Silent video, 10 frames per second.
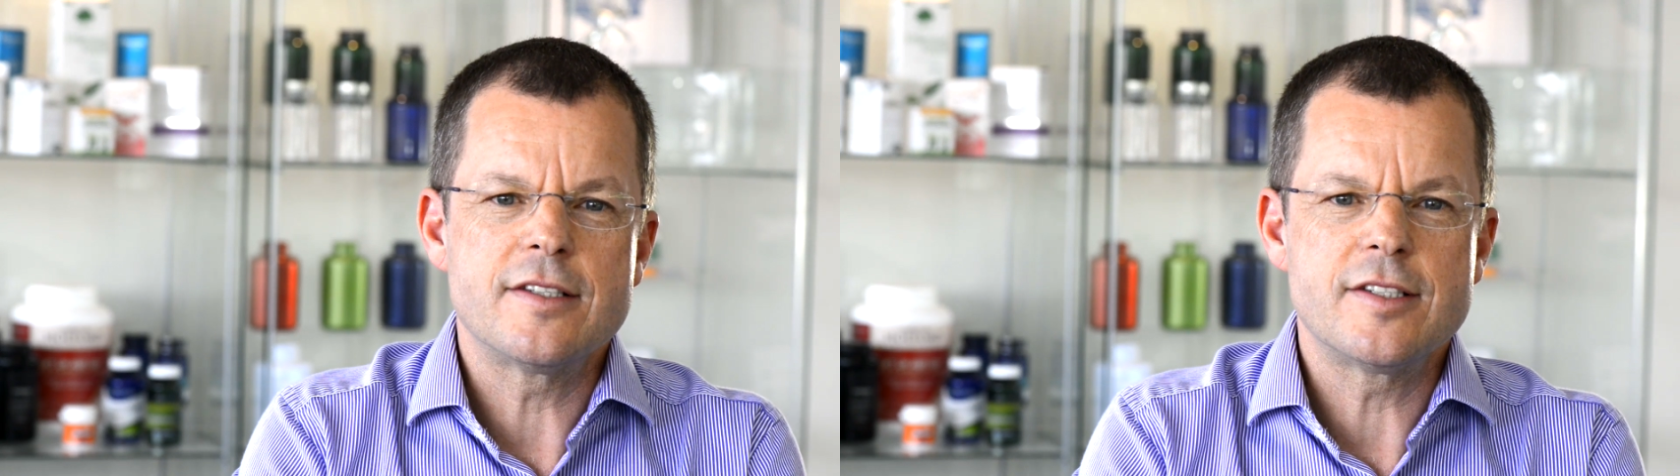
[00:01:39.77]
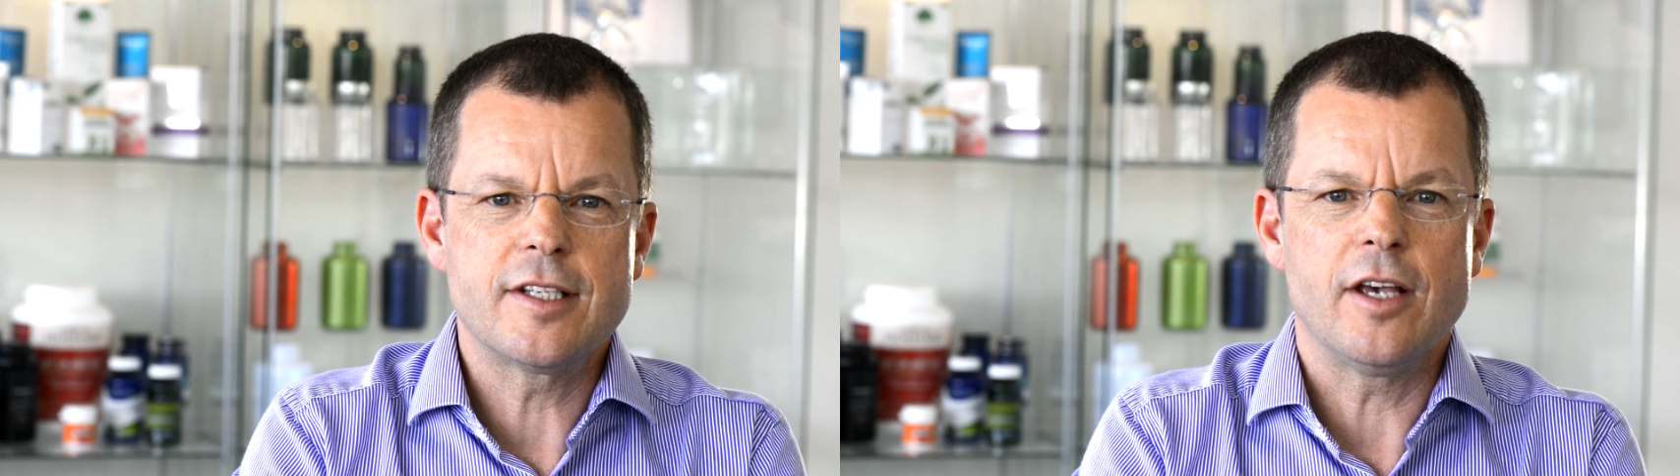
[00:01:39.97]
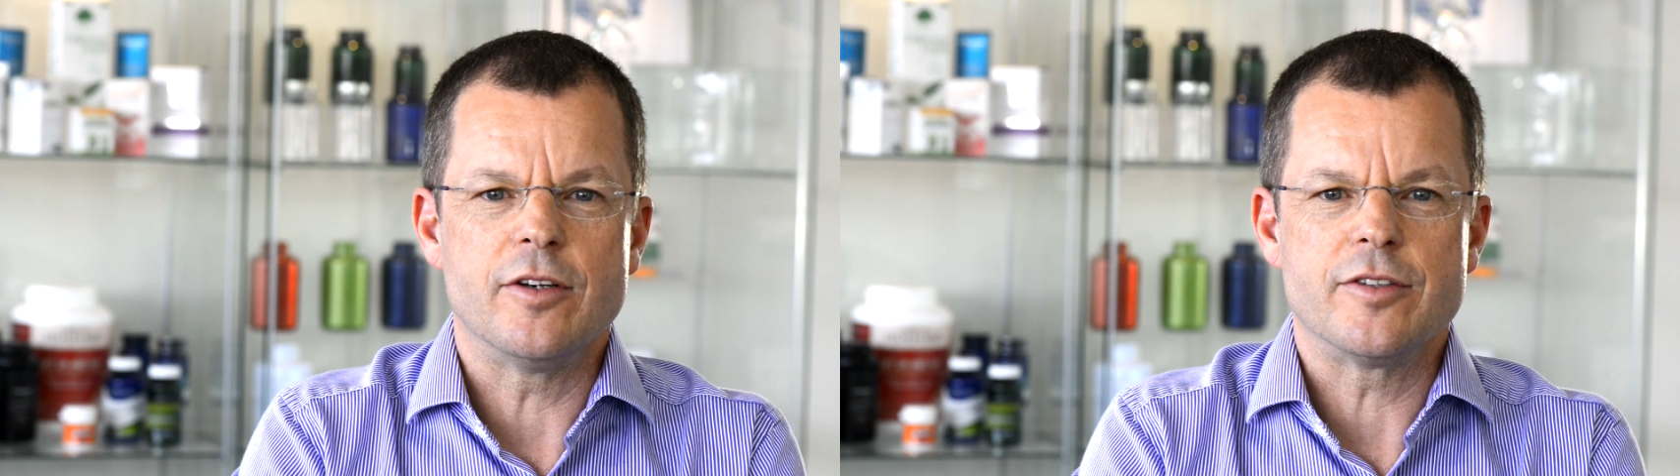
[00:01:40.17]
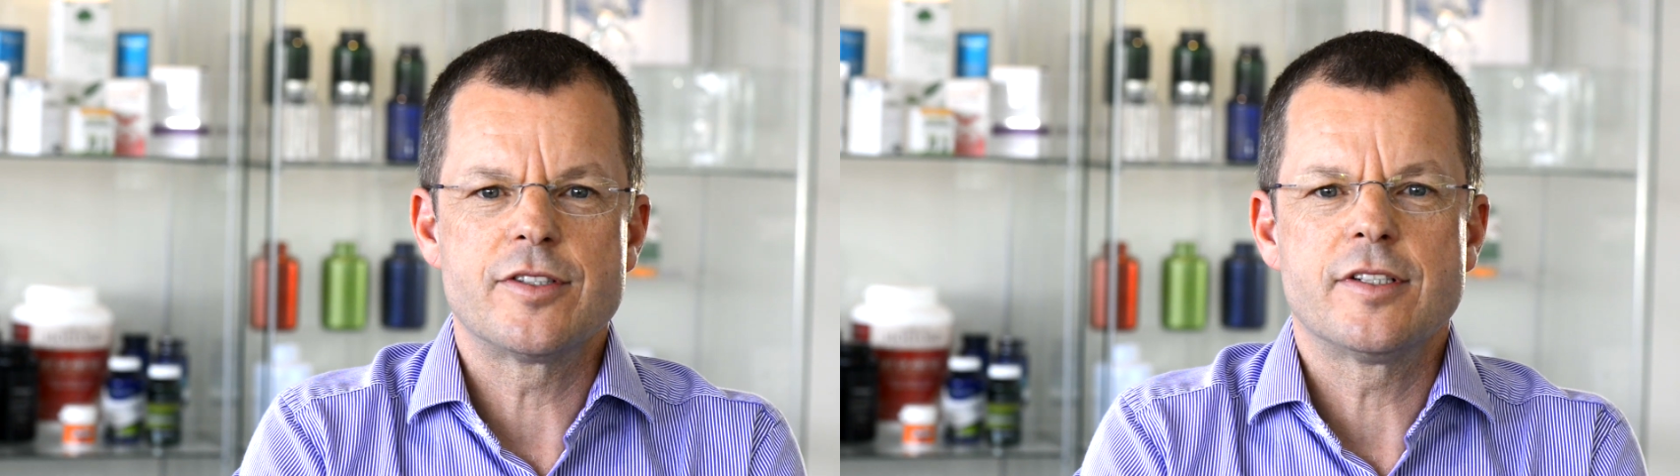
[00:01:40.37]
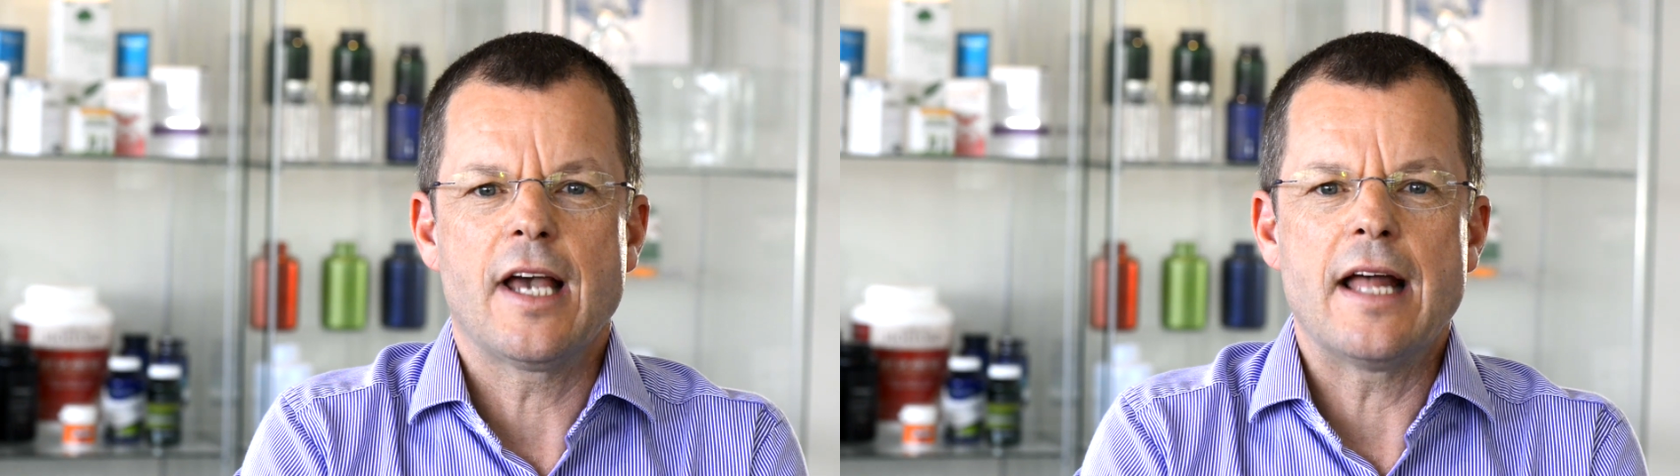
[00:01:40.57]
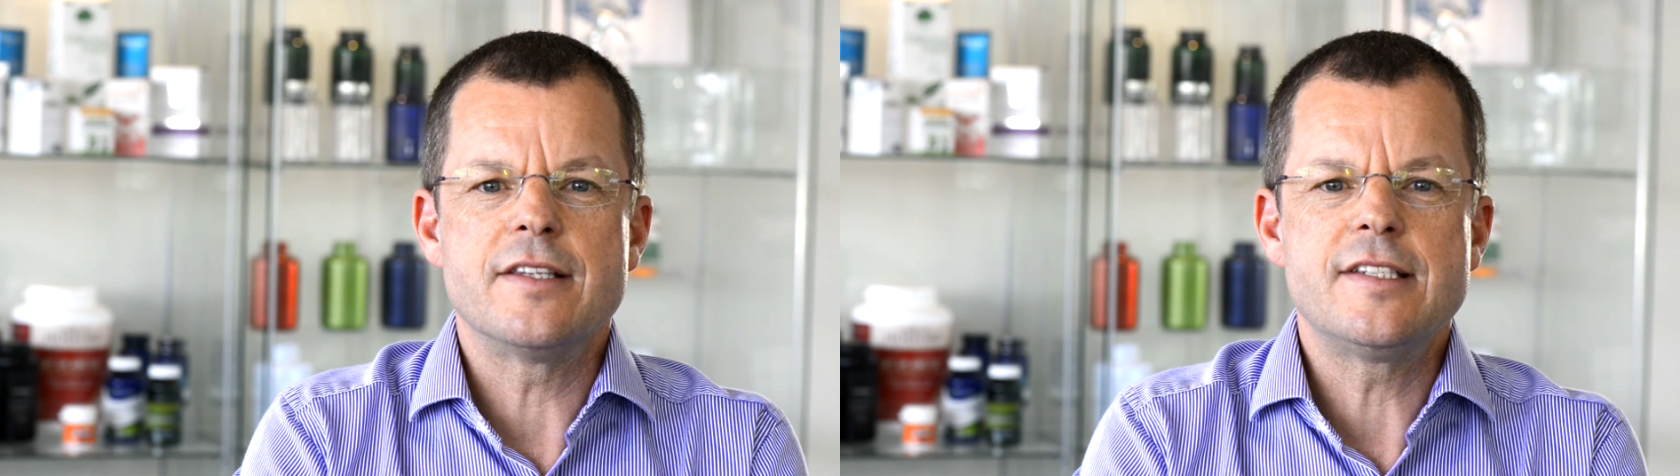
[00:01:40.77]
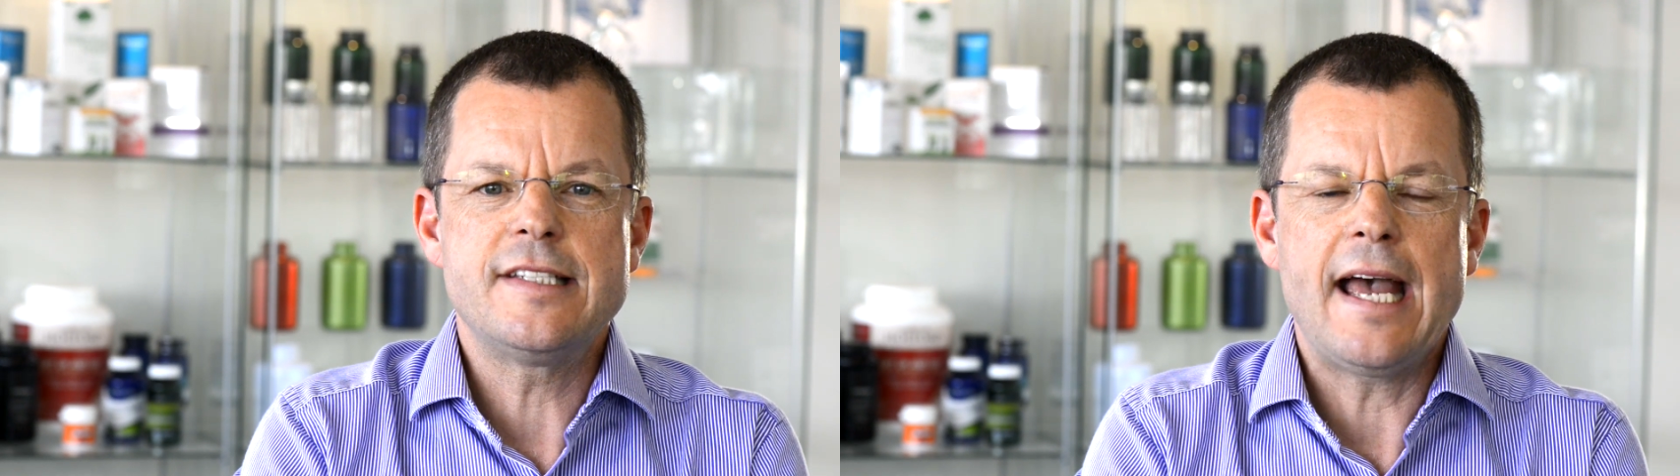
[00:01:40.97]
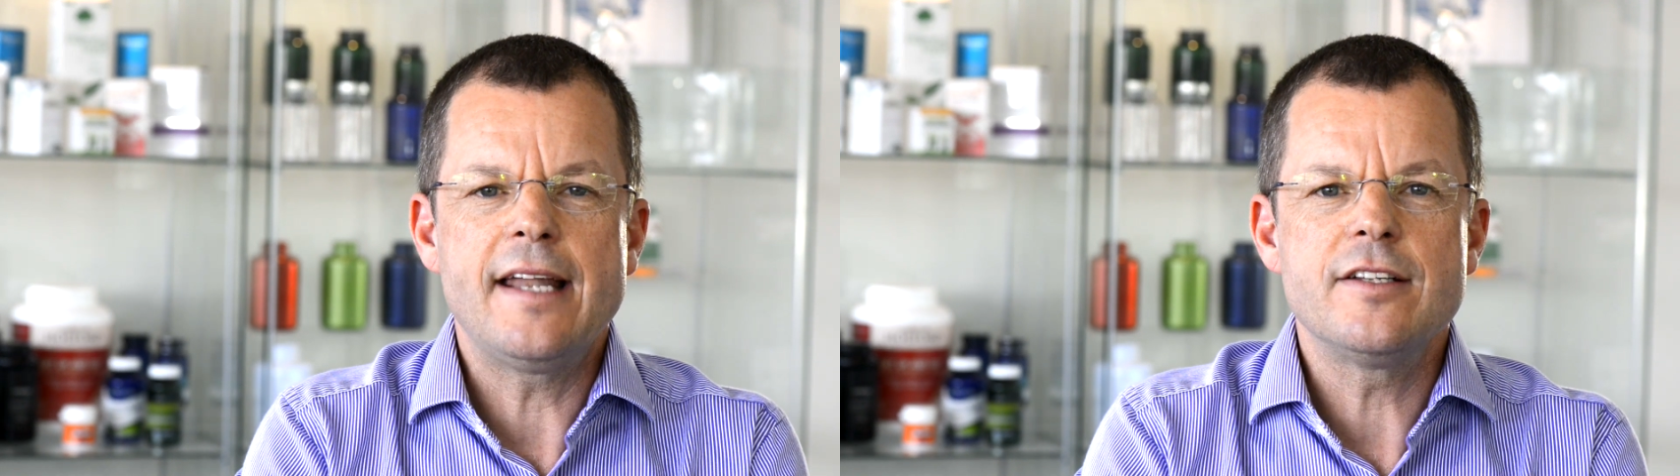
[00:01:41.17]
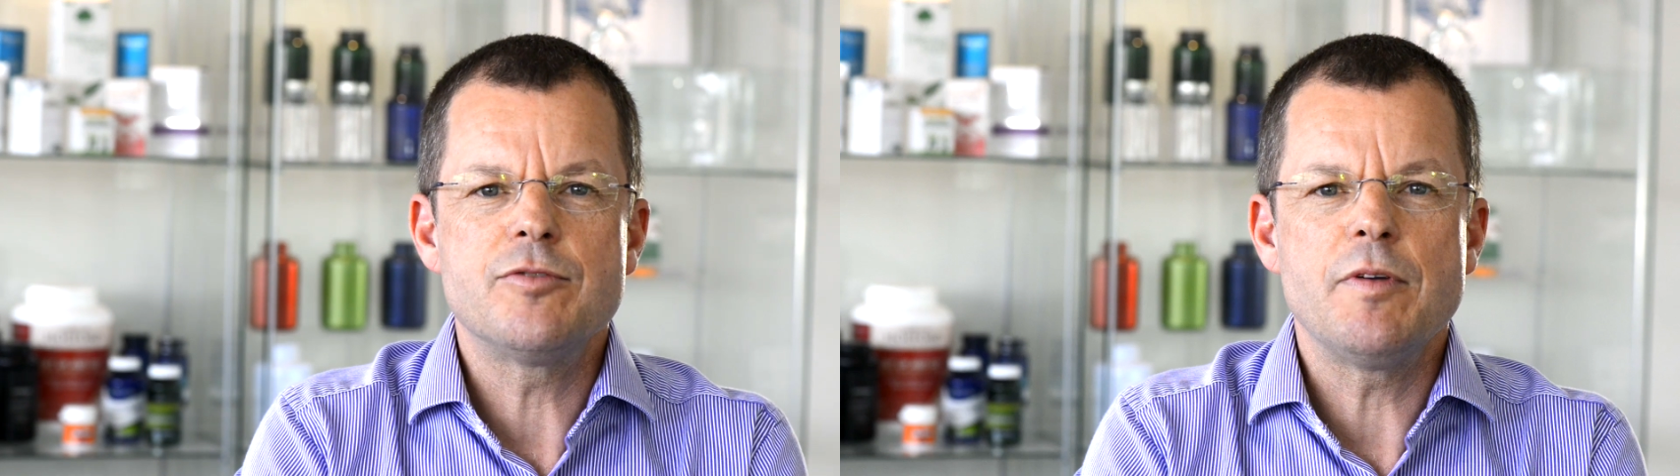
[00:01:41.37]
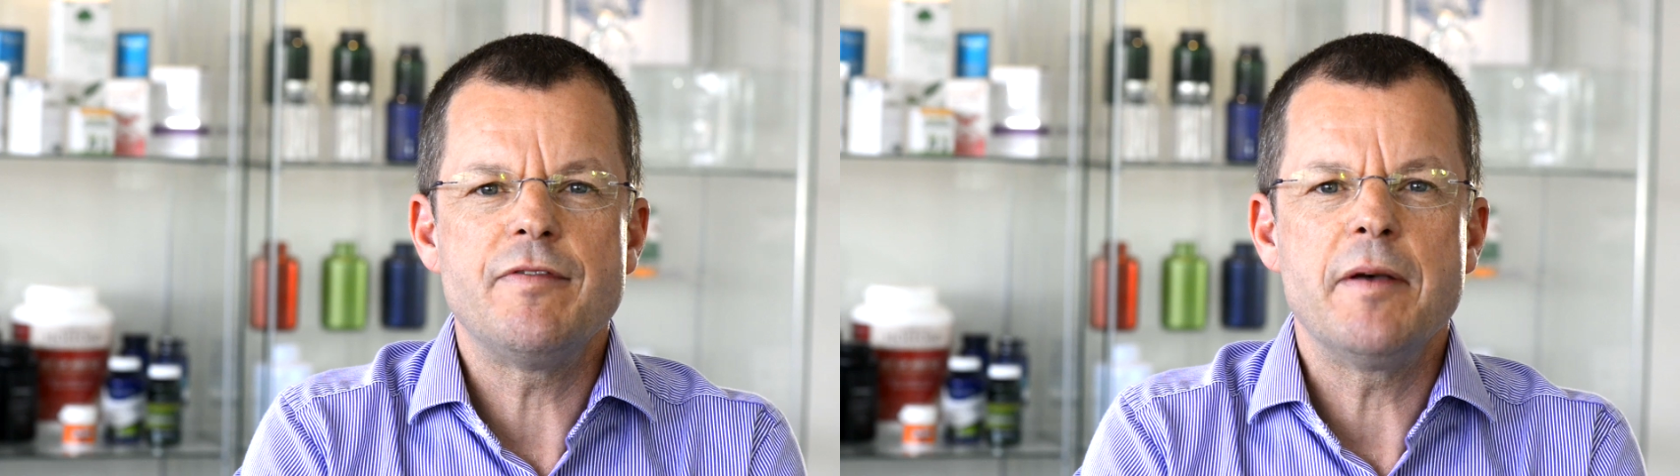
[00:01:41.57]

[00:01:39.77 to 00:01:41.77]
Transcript: skills and standards we've